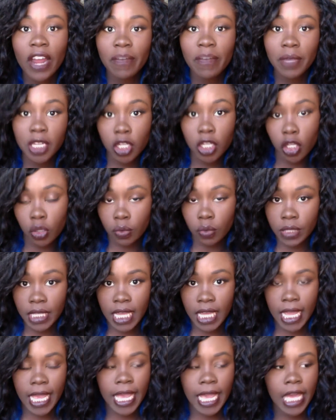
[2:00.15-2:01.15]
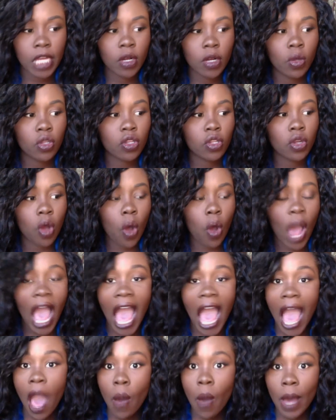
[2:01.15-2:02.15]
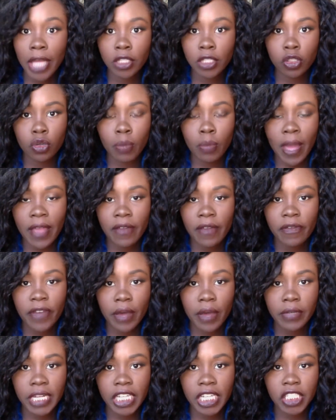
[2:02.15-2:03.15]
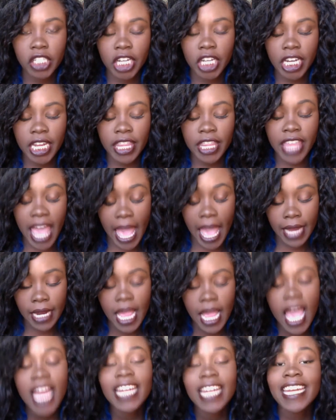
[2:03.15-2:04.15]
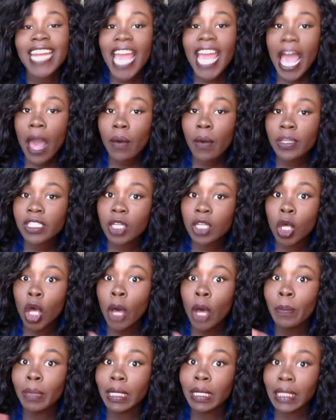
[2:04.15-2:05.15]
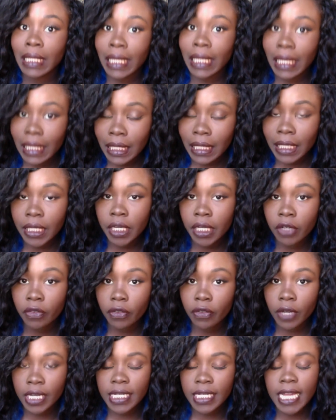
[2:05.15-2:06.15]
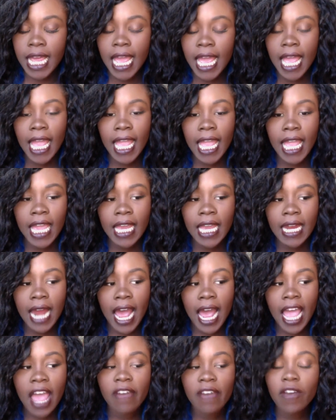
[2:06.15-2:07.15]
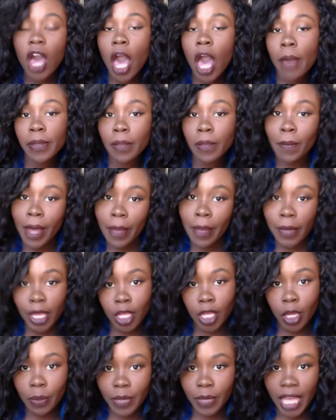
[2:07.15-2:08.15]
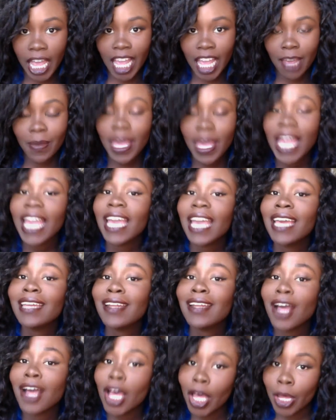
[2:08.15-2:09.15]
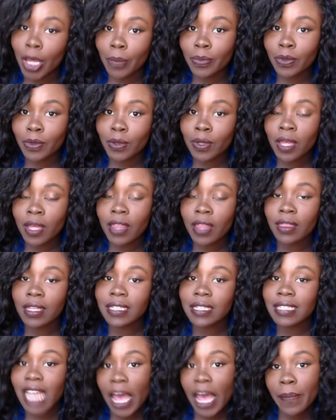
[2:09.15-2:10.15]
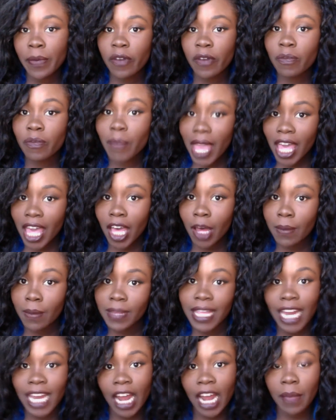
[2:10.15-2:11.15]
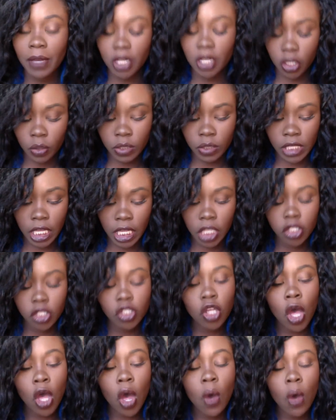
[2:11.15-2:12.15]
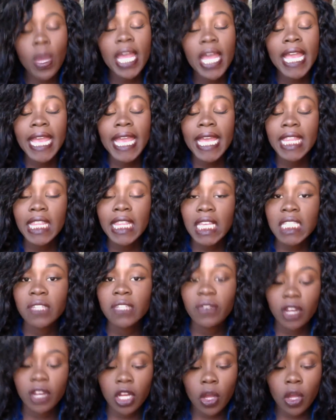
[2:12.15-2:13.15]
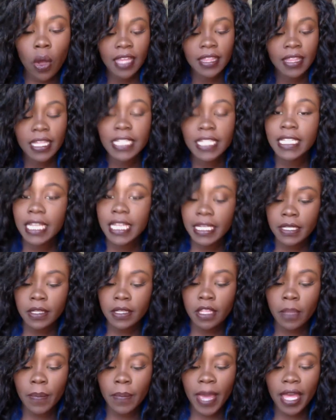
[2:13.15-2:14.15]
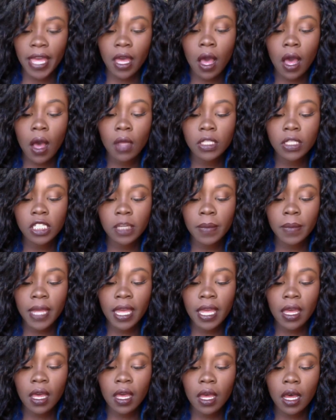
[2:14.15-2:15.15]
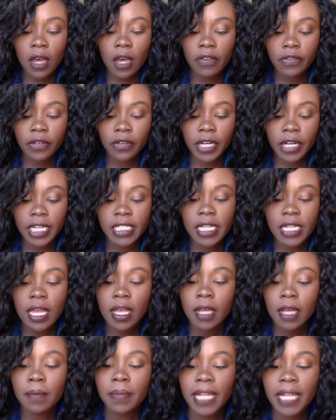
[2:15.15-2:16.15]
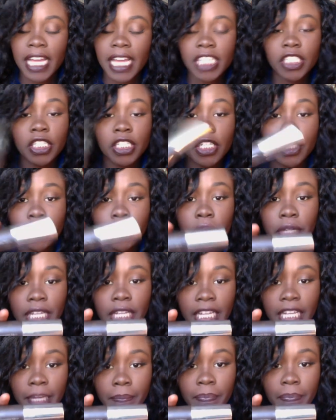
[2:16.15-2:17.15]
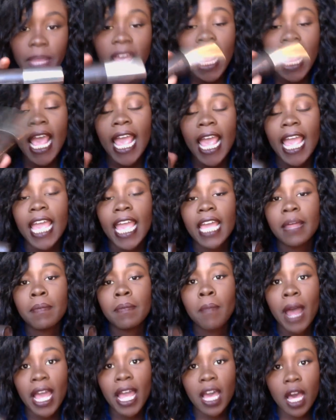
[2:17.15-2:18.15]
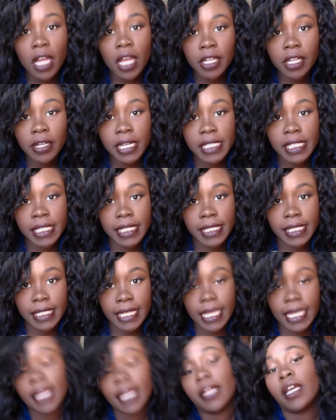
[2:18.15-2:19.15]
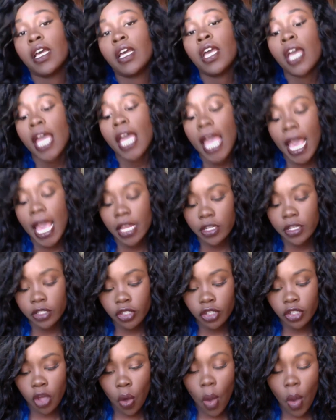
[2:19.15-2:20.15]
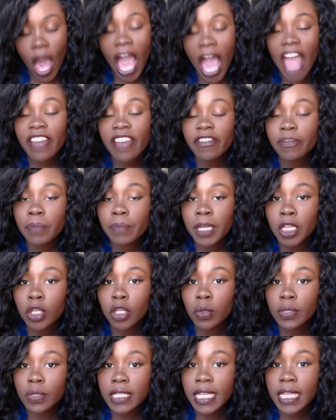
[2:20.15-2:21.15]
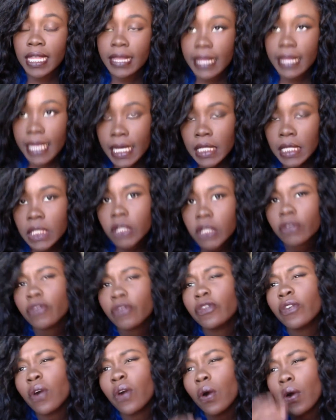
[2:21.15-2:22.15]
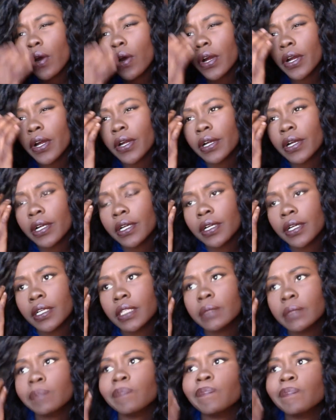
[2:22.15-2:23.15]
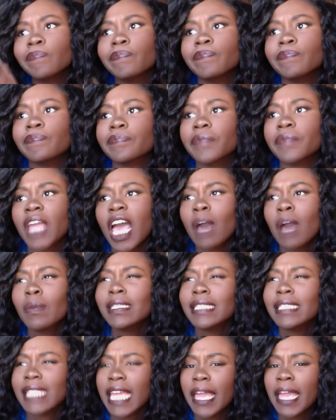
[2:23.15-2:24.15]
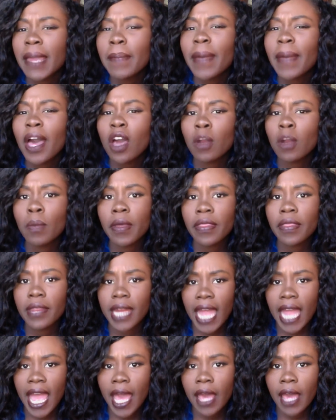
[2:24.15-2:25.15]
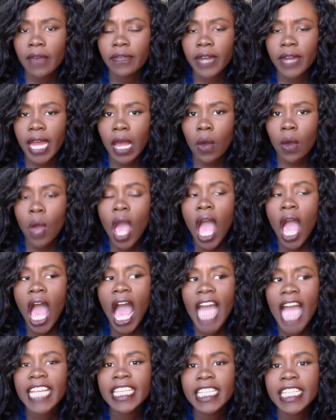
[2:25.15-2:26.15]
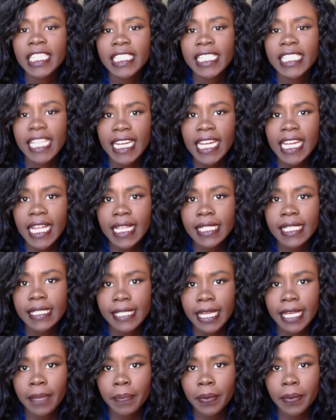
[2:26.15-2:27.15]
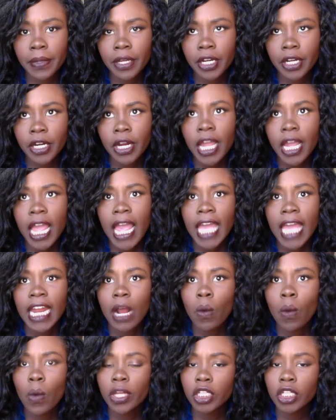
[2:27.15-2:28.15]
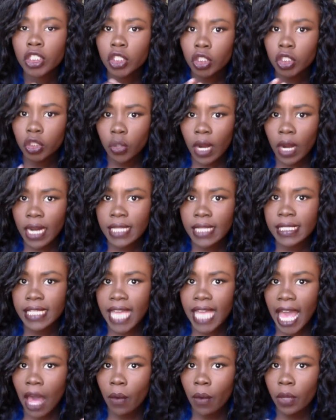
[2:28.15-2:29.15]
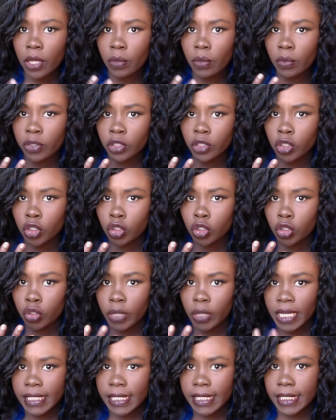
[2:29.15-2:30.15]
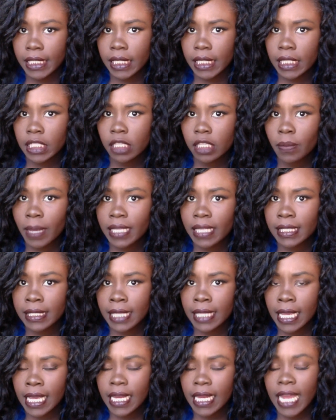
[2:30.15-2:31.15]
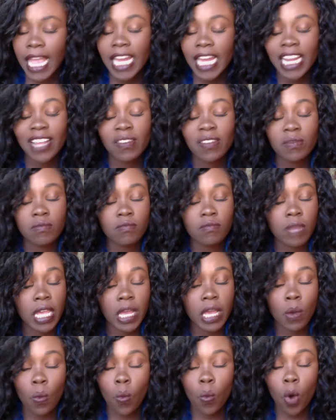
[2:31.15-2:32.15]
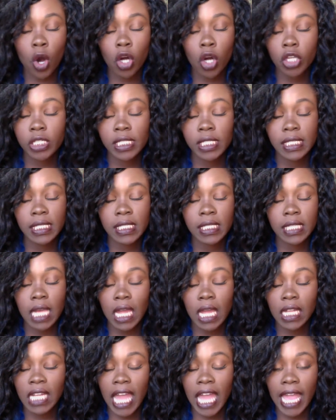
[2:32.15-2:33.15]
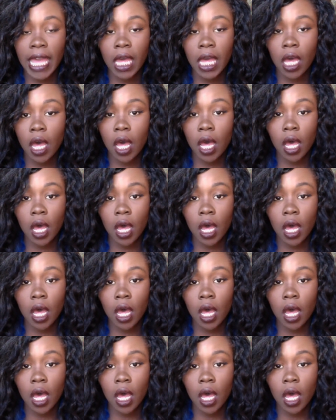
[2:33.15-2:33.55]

been using and, you know, how I do my foundation then. Now is completely different, and I have upped my makeup game and upped this type of makeup that I've been using. So in this video, this is the Becca Ultimate Coverage Complexion Cream, and my color is in Sienna. And so I've been using this for, I would say about a month and a half now. I did get the sampler and I wanted to try to see how it would transition into my skin, and it works like